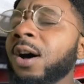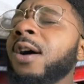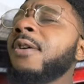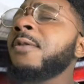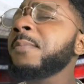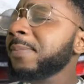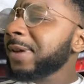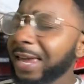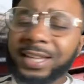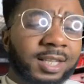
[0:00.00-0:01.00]
home,
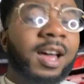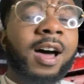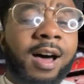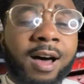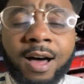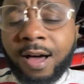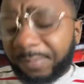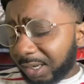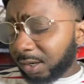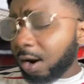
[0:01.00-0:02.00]
it's
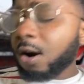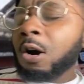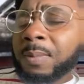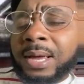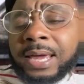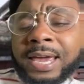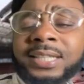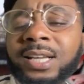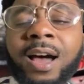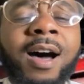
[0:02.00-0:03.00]
coming home,
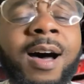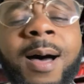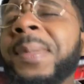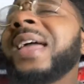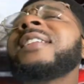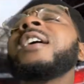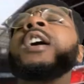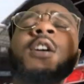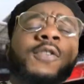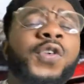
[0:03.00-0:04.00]
it's coming home.
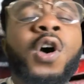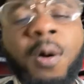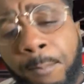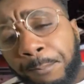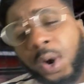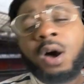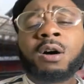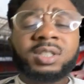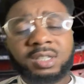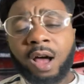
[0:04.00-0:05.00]

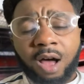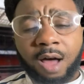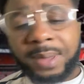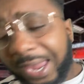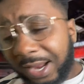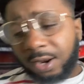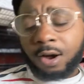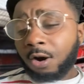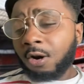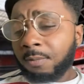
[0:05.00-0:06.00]
Football's coming
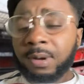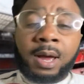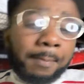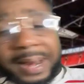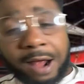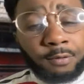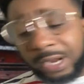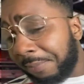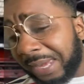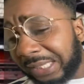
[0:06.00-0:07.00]
home. Black
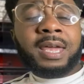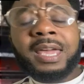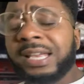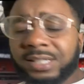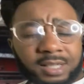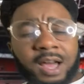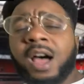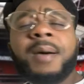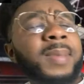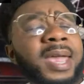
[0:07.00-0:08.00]
remix. It's
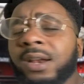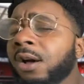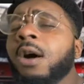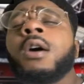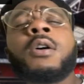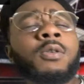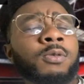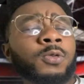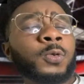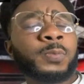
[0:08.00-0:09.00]
coming
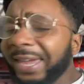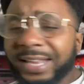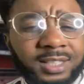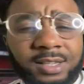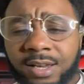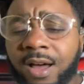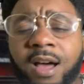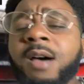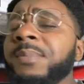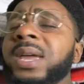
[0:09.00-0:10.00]
home. It's
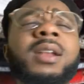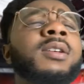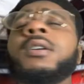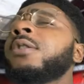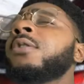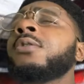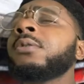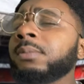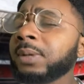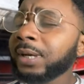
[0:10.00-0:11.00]
coming
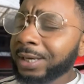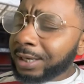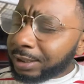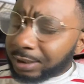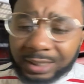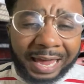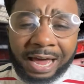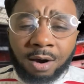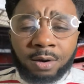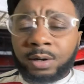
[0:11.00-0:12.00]
home.
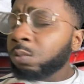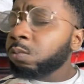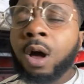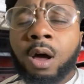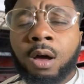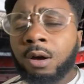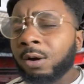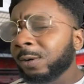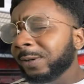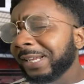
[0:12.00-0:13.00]
Tell the
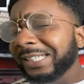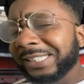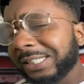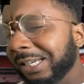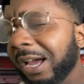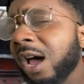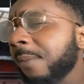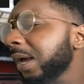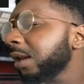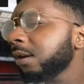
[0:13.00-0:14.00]
world it's
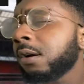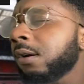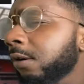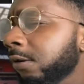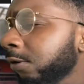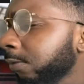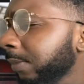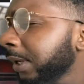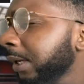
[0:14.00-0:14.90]
coming home.